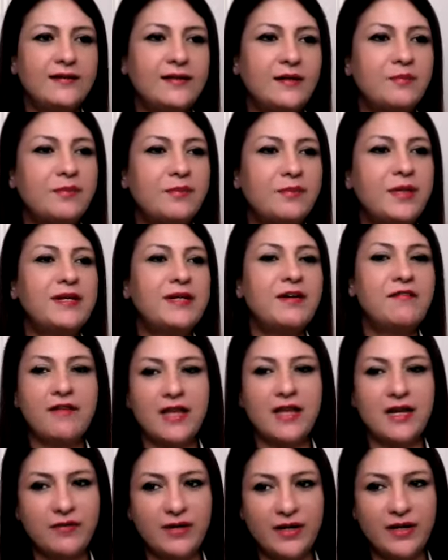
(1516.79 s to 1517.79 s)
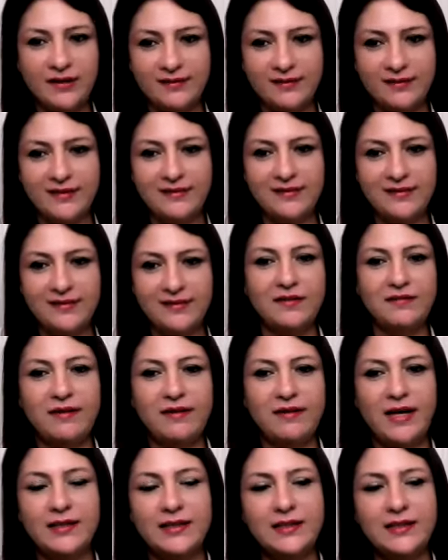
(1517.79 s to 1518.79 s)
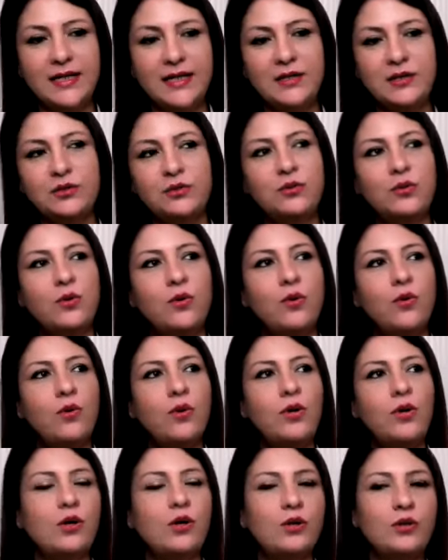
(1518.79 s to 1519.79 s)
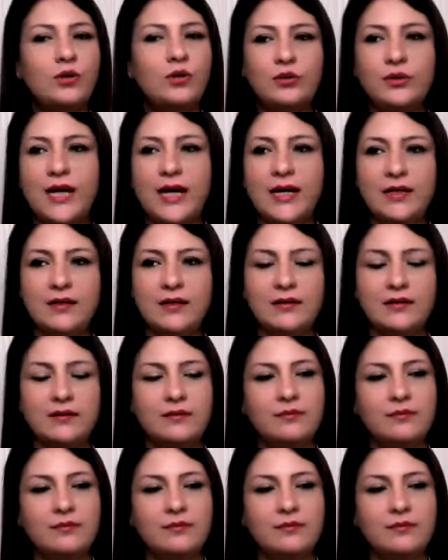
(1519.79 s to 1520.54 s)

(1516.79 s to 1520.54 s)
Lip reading: Some people are very, very sensitive and they tend to hold on to that